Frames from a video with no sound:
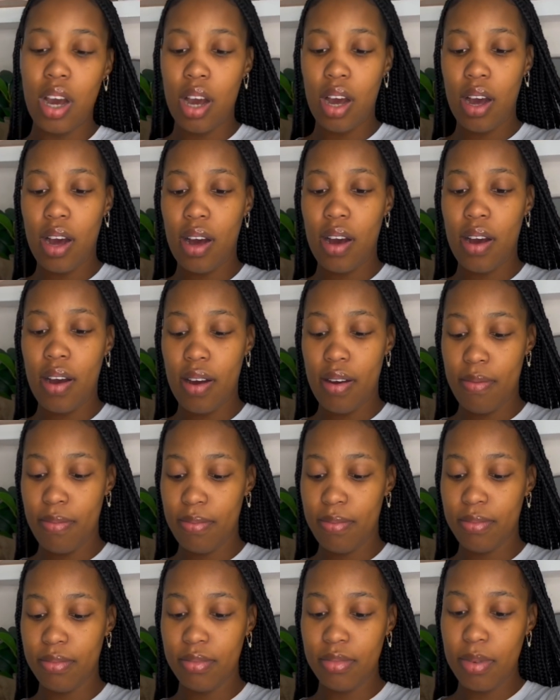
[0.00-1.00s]

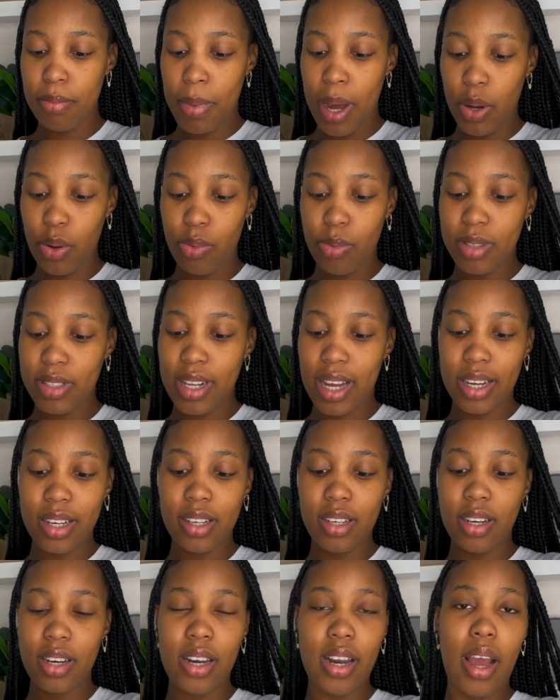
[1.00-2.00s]
My Uber's
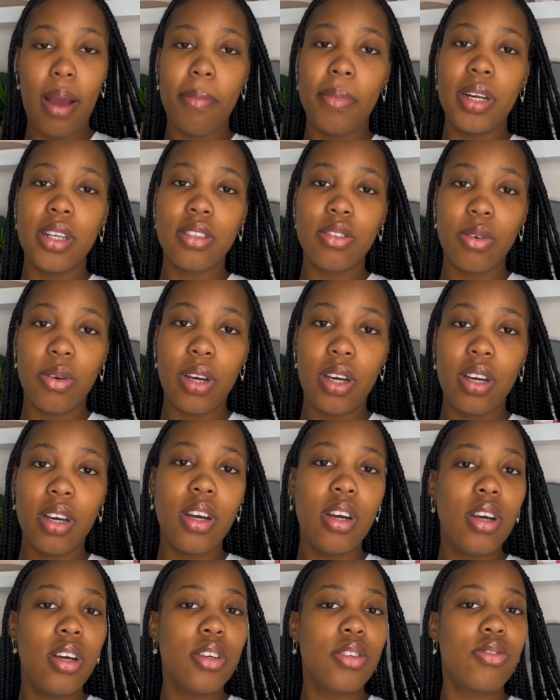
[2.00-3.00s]
like 9 minutes away,
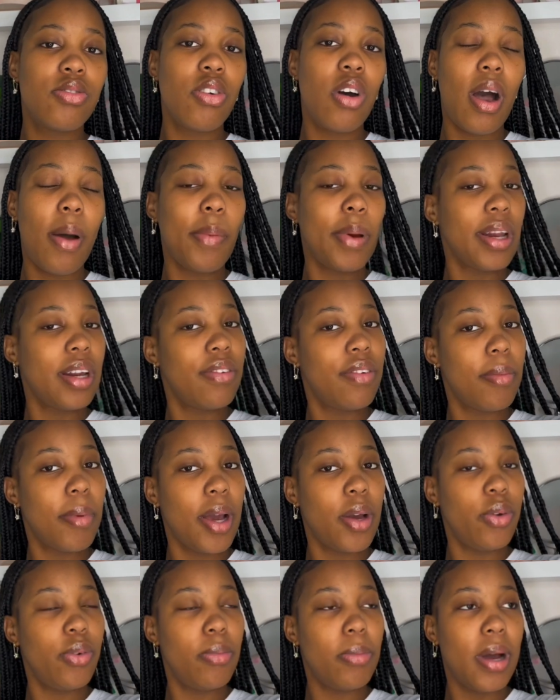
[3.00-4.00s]
so I'm waiting for
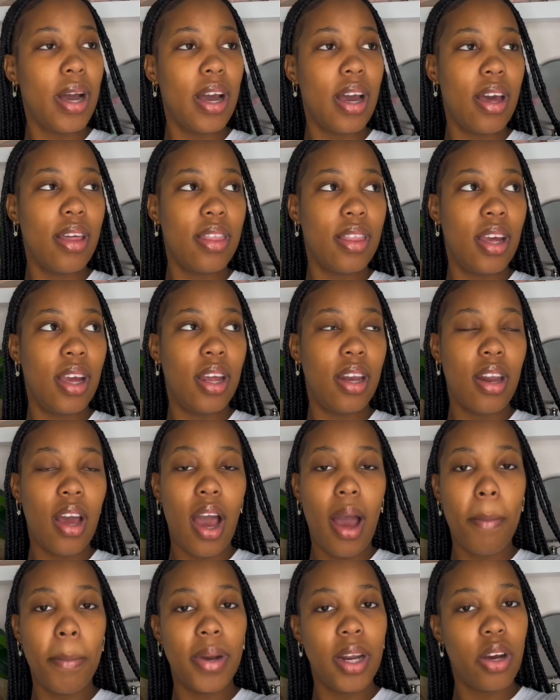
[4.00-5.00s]
my Uber and then
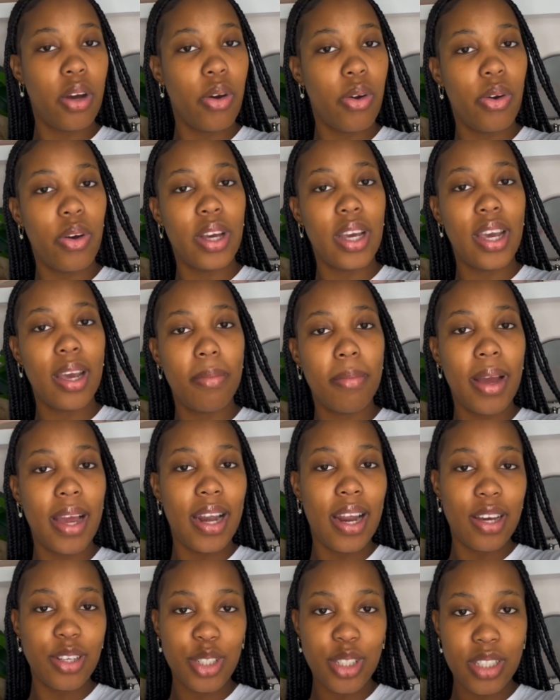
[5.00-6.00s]
I'm gonna go get my
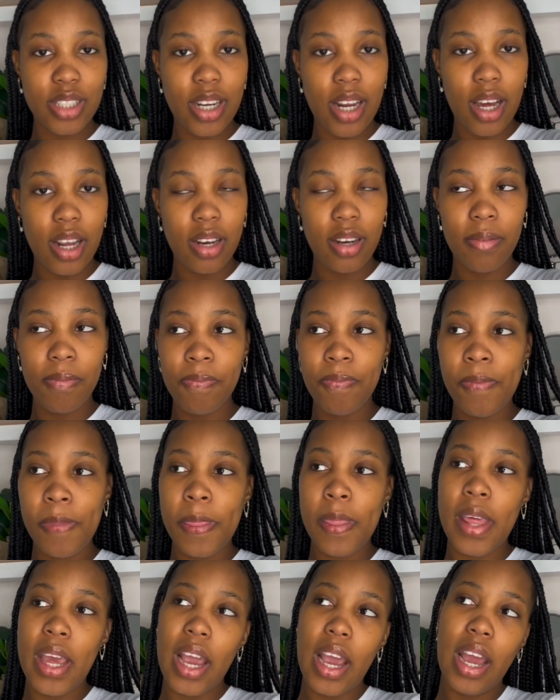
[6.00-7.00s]
lashes done
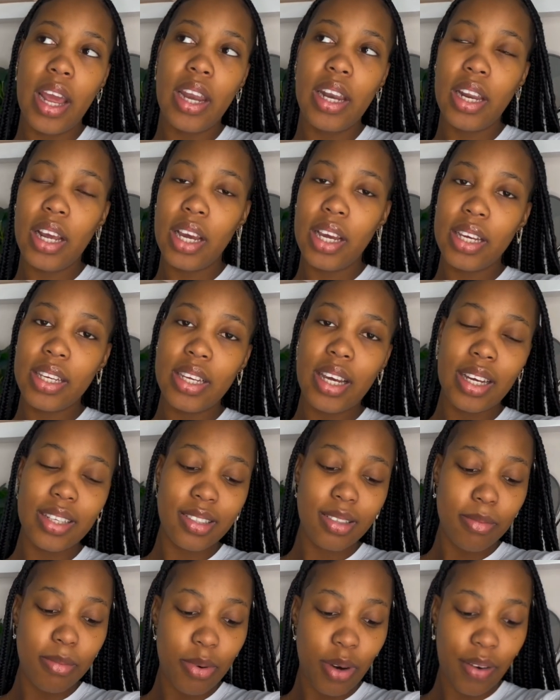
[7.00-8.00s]
and catch
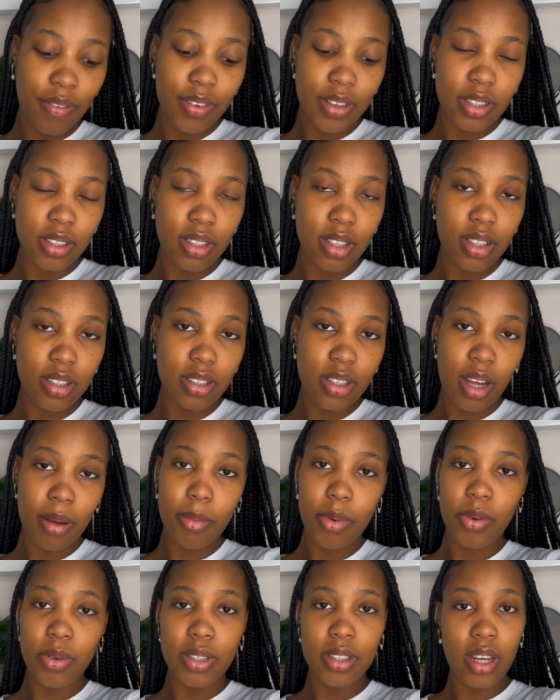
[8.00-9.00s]
some breakfast because I'm
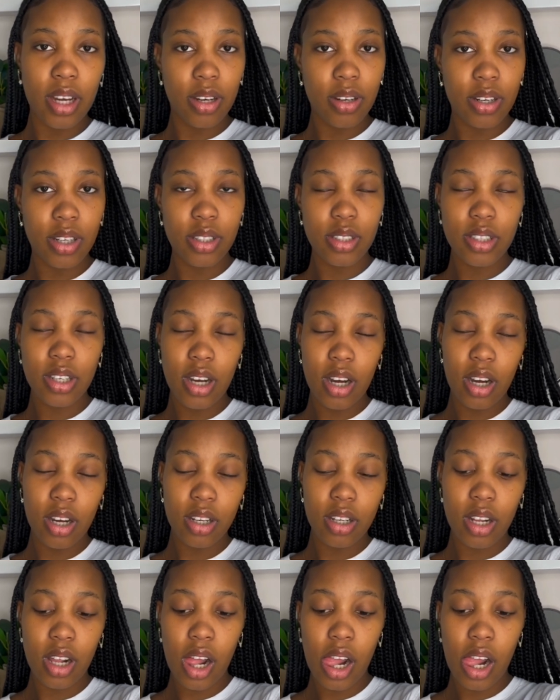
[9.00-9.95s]
always hungry, child.